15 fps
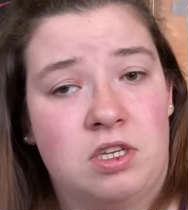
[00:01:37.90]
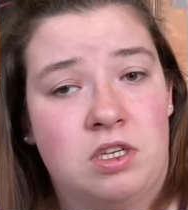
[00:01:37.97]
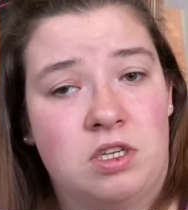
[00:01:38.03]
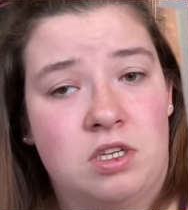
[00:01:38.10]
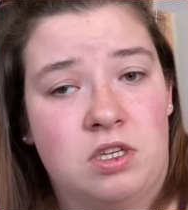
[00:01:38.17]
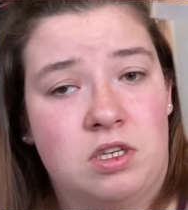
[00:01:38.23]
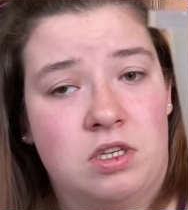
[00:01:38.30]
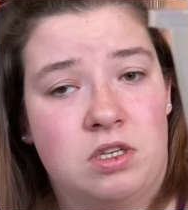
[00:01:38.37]

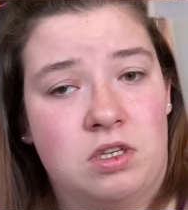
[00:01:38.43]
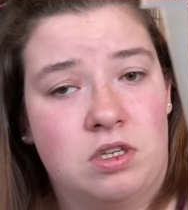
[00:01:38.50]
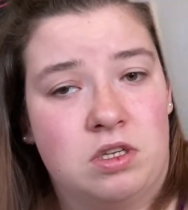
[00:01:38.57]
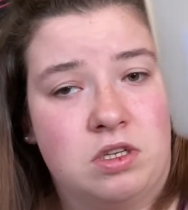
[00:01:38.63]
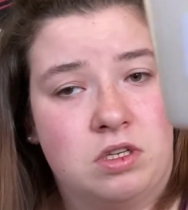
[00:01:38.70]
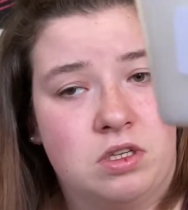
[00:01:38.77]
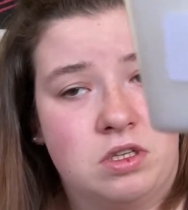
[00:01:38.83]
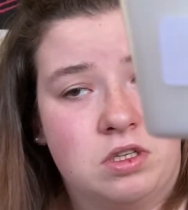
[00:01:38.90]

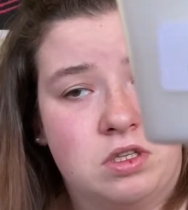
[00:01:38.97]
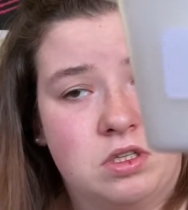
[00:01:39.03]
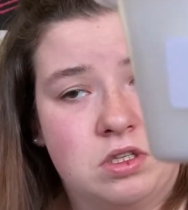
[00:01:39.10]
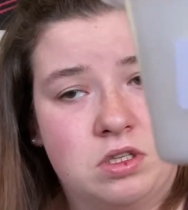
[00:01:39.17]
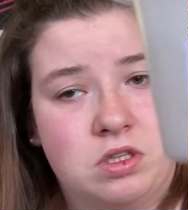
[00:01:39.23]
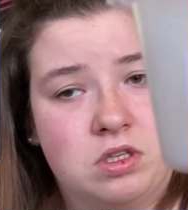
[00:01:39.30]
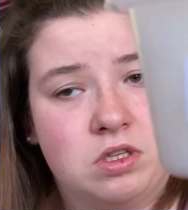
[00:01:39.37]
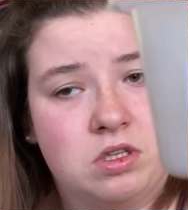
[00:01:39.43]

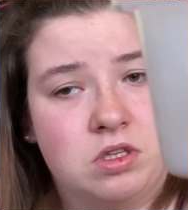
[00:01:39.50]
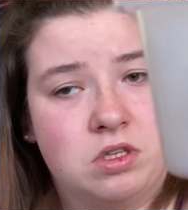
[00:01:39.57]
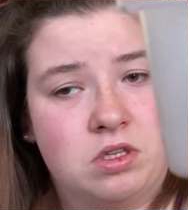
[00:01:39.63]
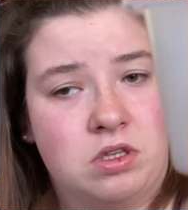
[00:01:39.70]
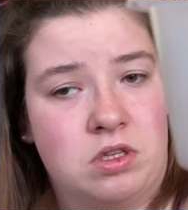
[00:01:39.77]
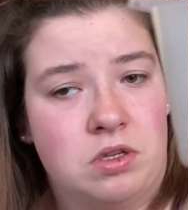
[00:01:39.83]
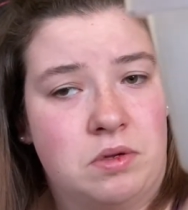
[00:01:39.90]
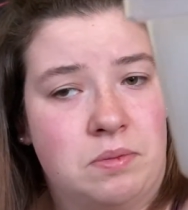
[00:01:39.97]

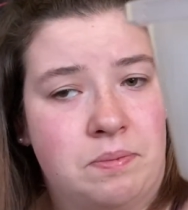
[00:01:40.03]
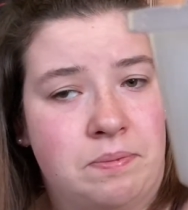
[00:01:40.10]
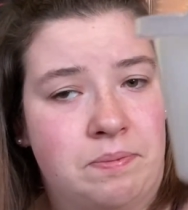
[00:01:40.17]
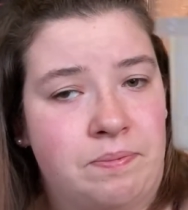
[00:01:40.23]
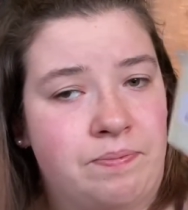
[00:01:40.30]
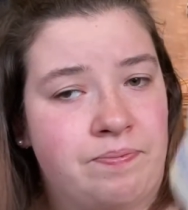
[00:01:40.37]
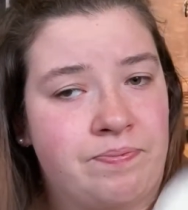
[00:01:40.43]
No one is speaking in this clip.